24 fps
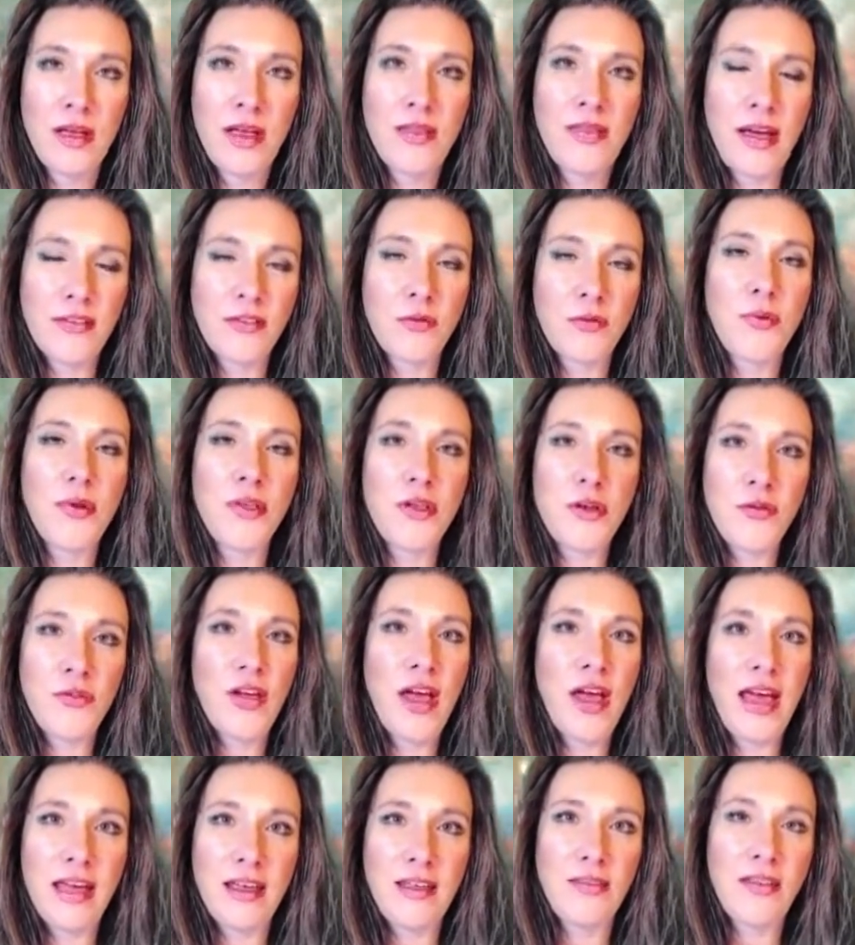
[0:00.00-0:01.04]
That's when you
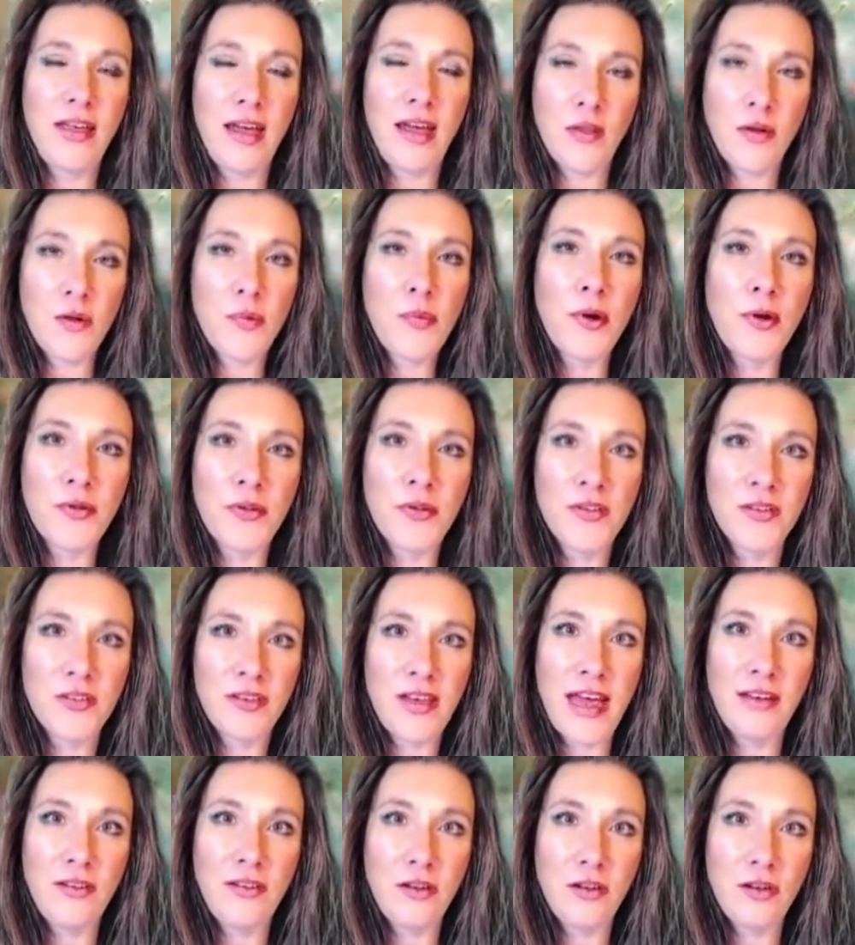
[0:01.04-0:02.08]
take the other person's
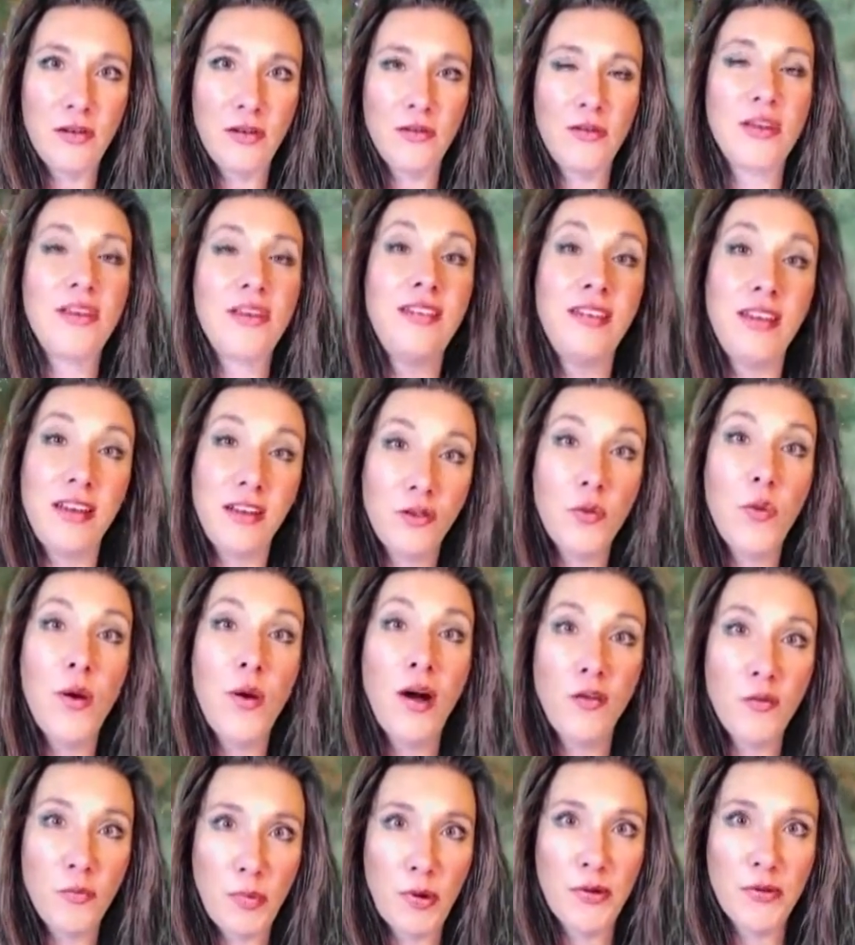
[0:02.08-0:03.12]
Ketu, the
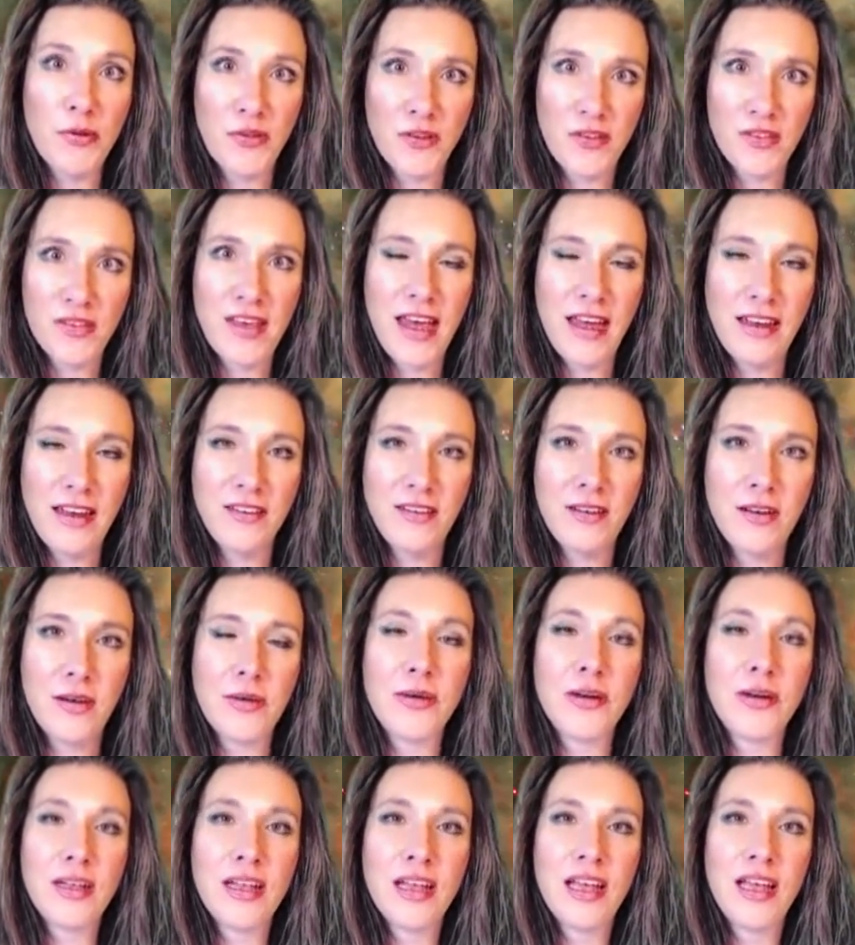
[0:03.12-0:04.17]
D12 person's Ketu,
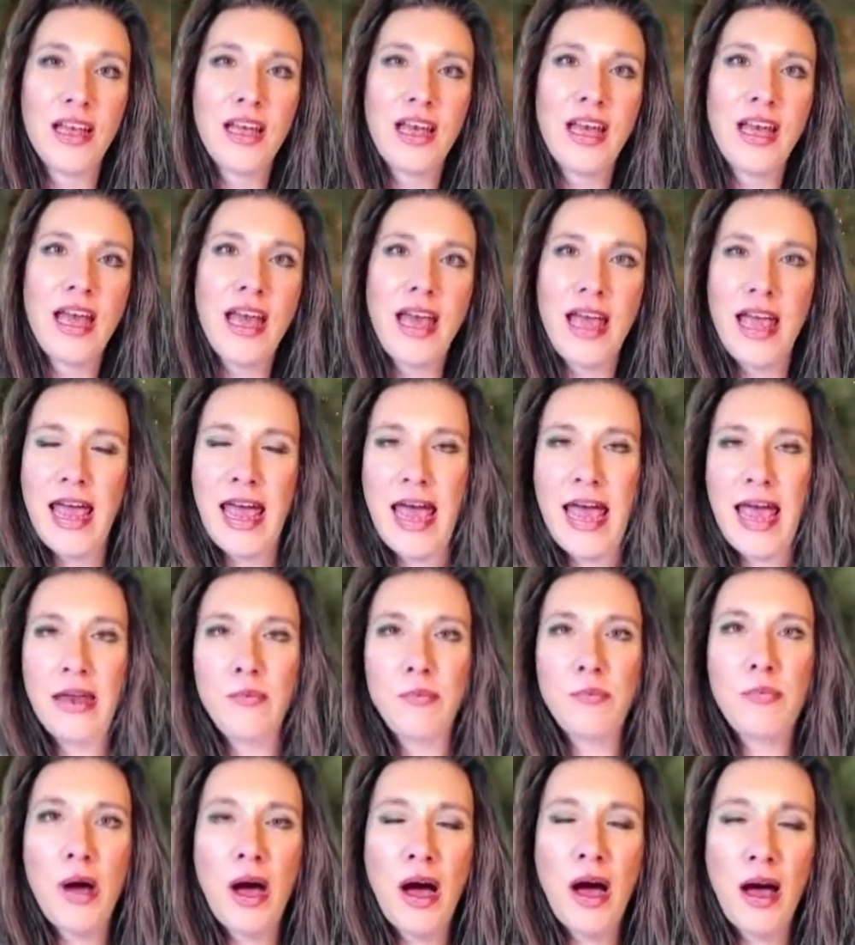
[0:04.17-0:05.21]

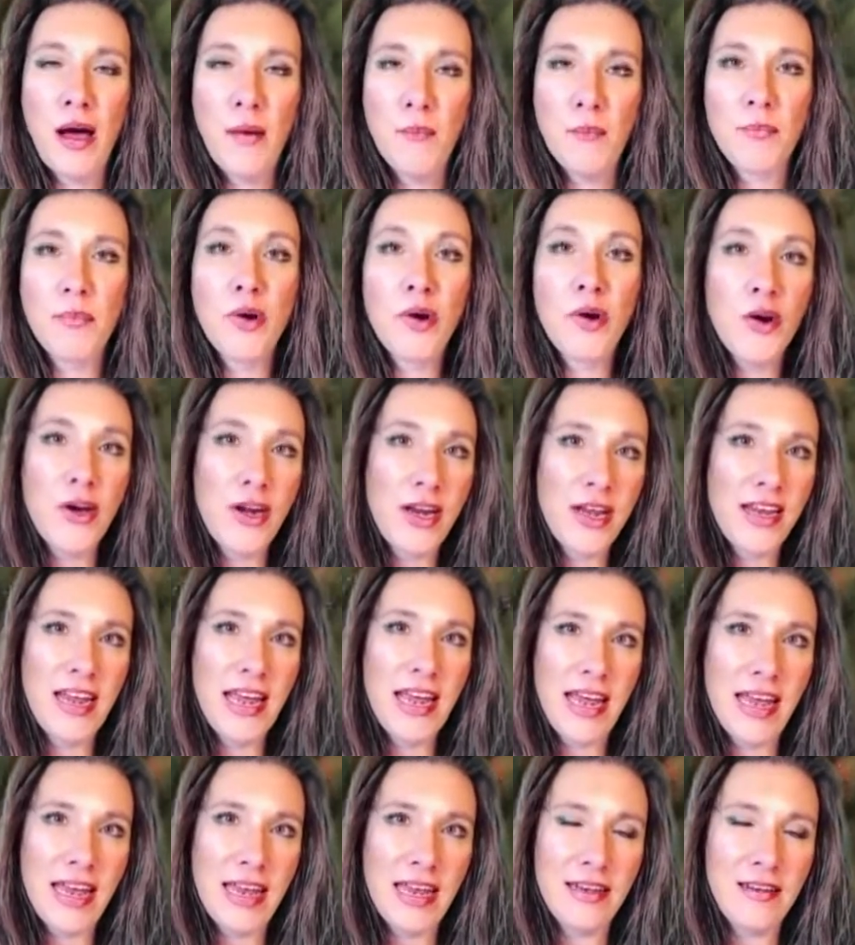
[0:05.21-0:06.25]
and put it
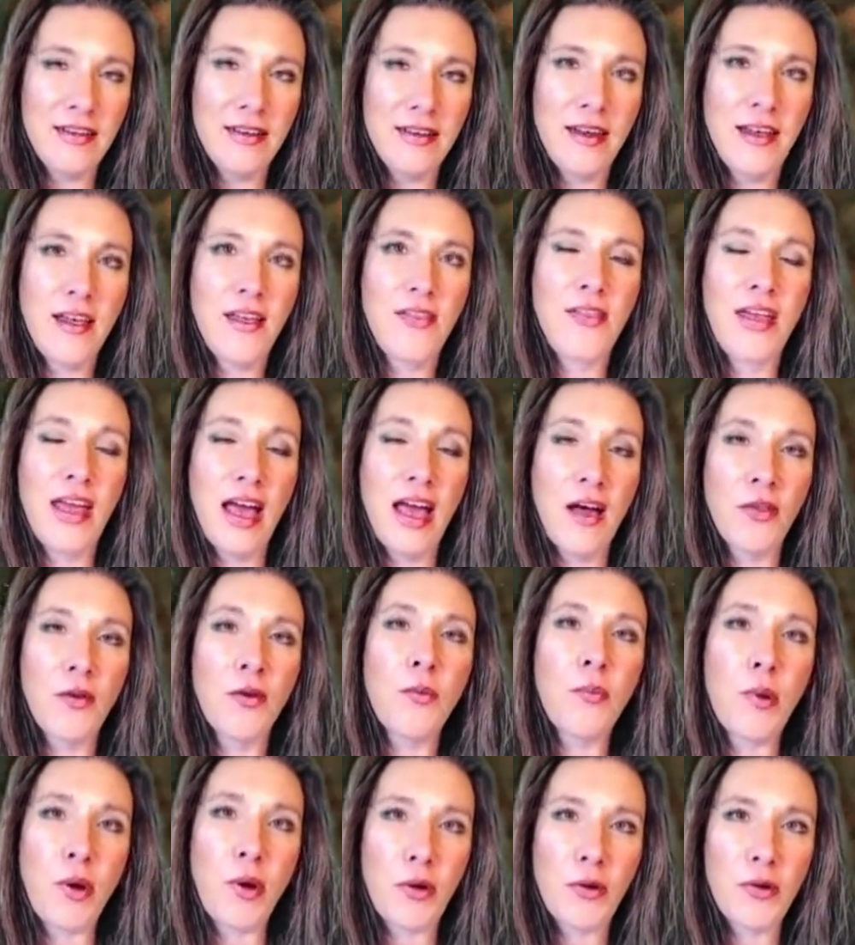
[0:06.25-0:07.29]
in the other
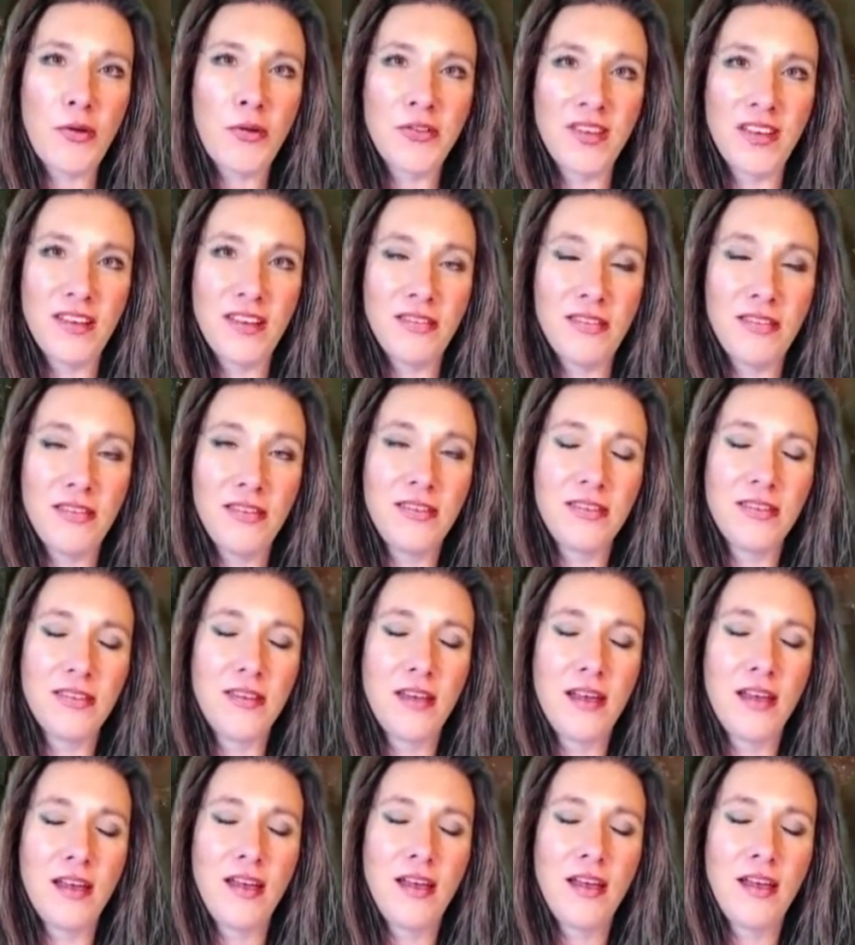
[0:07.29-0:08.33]
person's
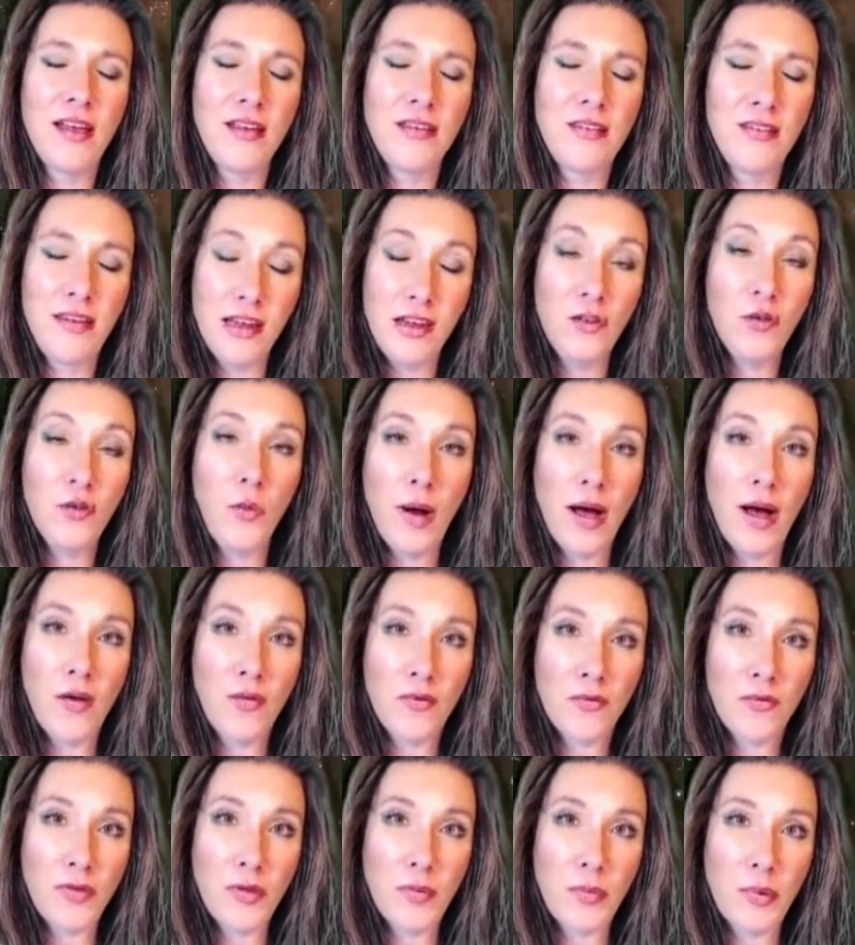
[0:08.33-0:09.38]
D12,
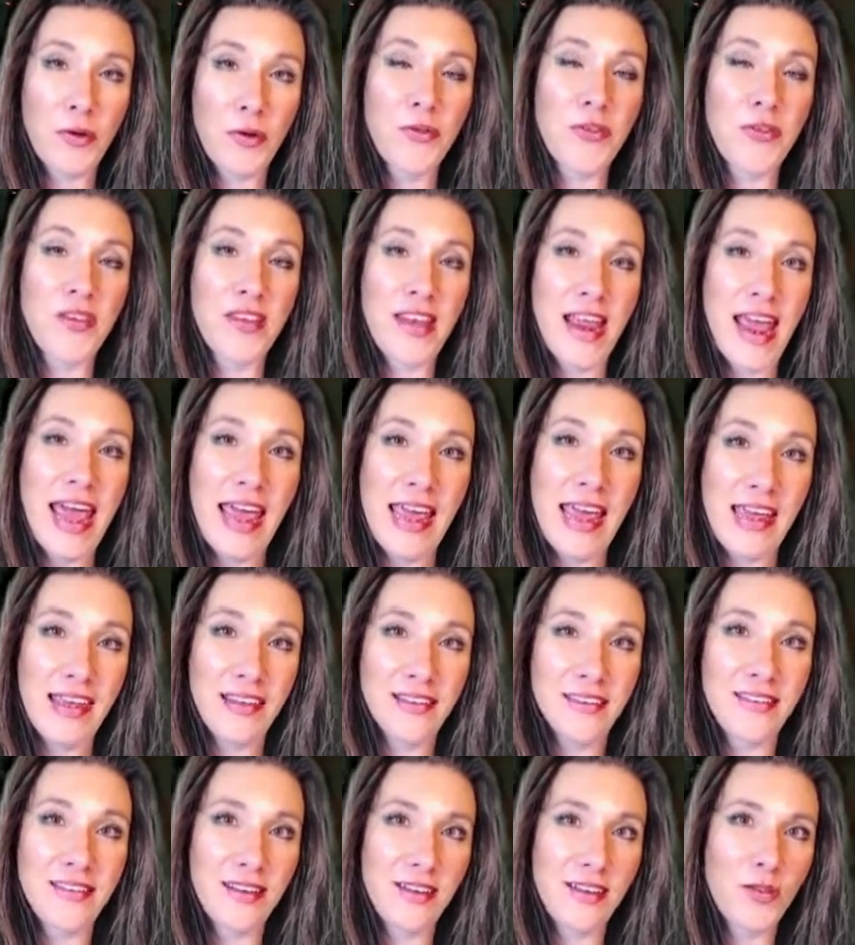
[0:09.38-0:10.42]
the person
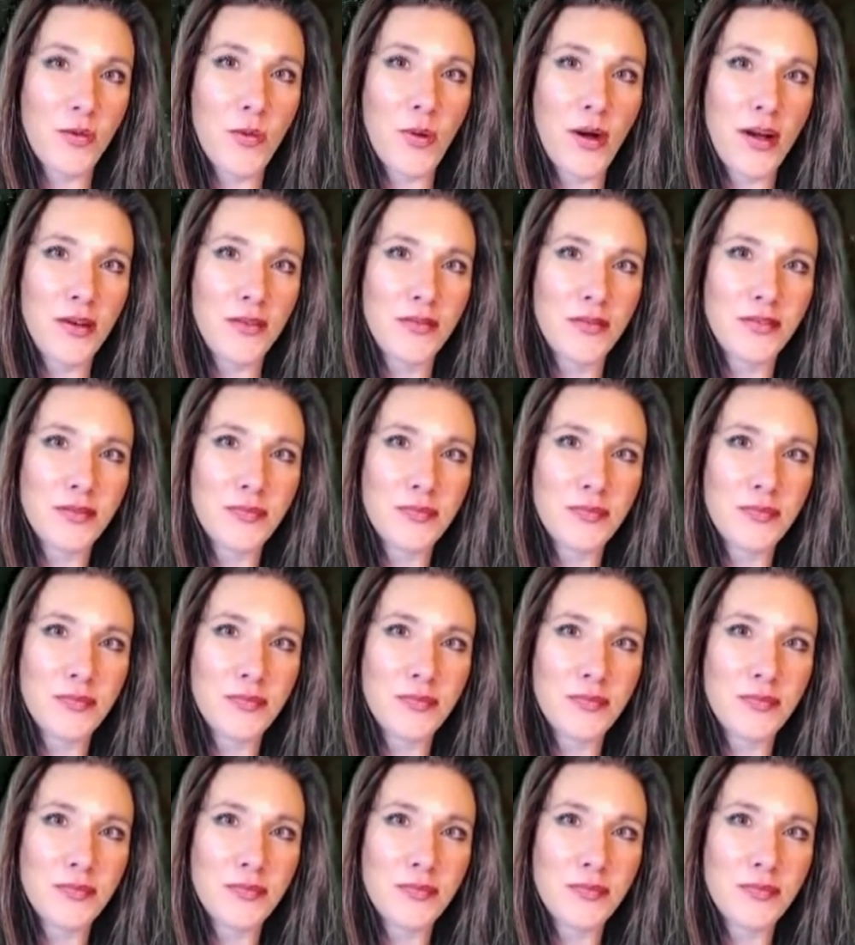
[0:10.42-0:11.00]
A's D12.